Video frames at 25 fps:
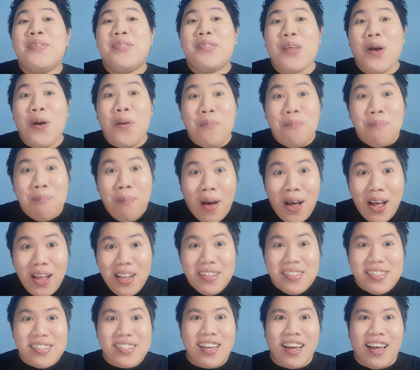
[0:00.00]
So
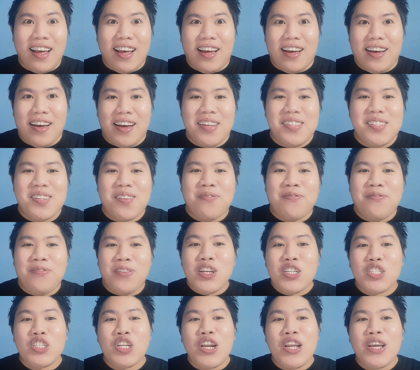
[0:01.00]
Malta has
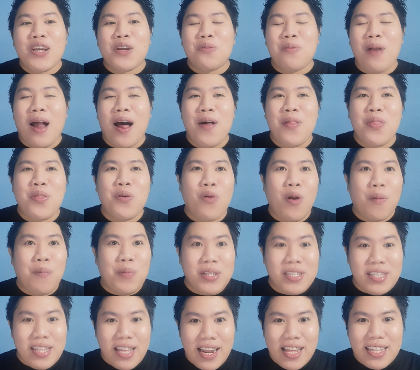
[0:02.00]
officially crowned the
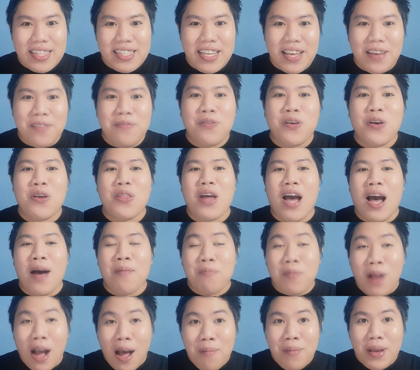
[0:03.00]
representative for the
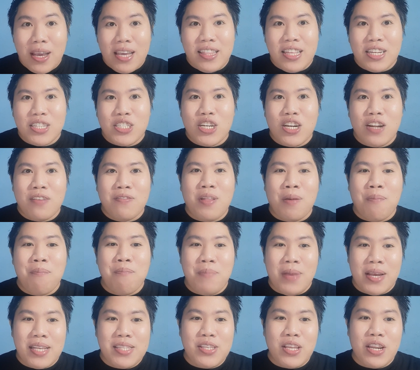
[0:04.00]
upcoming edition of the
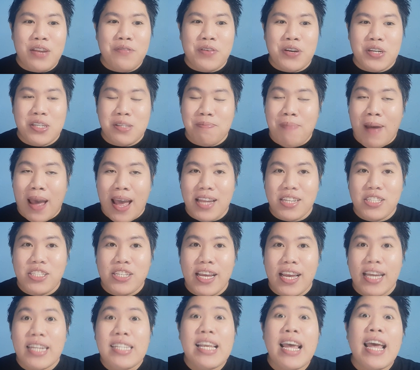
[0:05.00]
Miss Universe
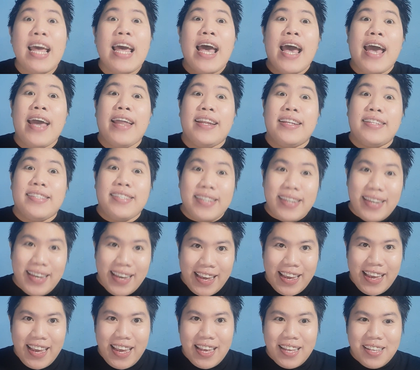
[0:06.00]
pageant, and it
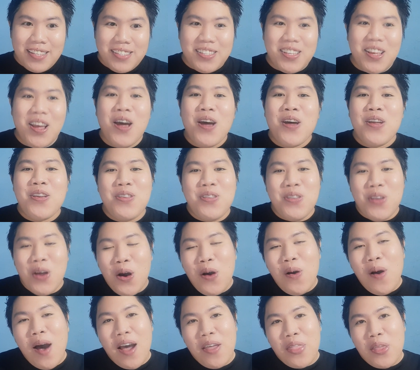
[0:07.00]
is
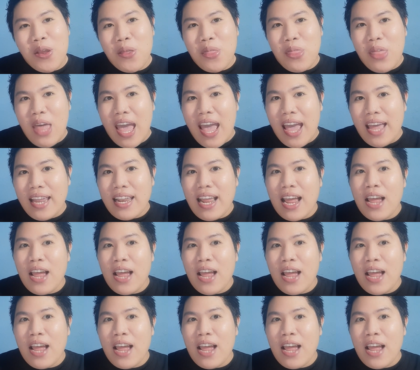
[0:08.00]
no other than